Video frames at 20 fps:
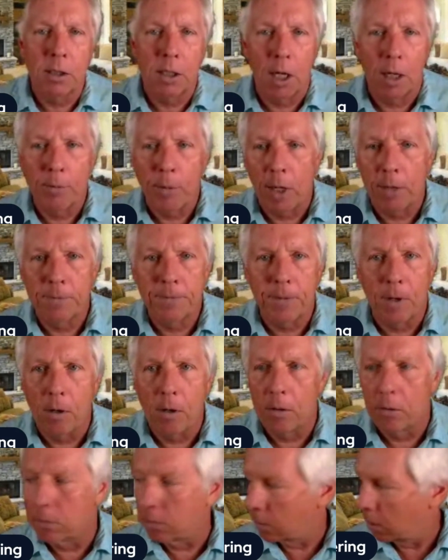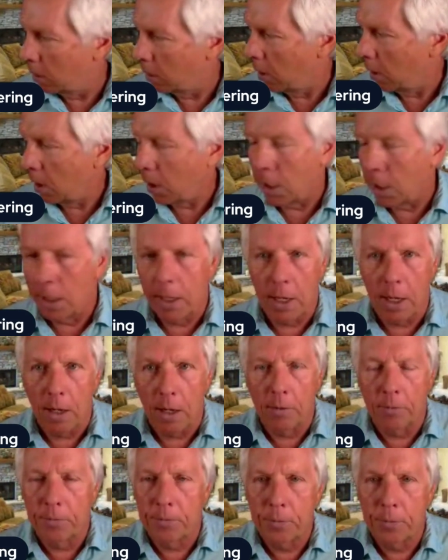On my phone, I
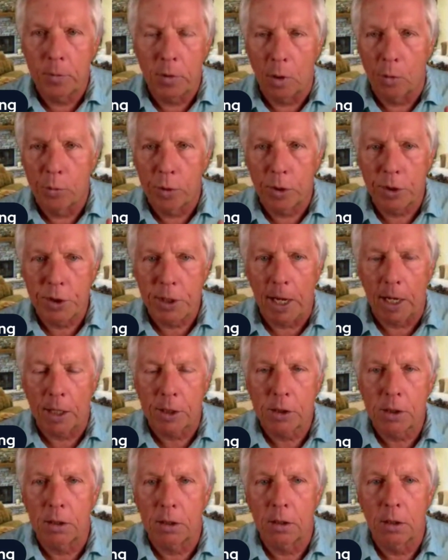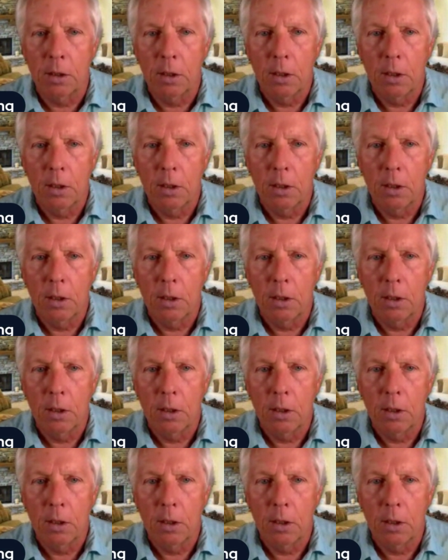have, protection.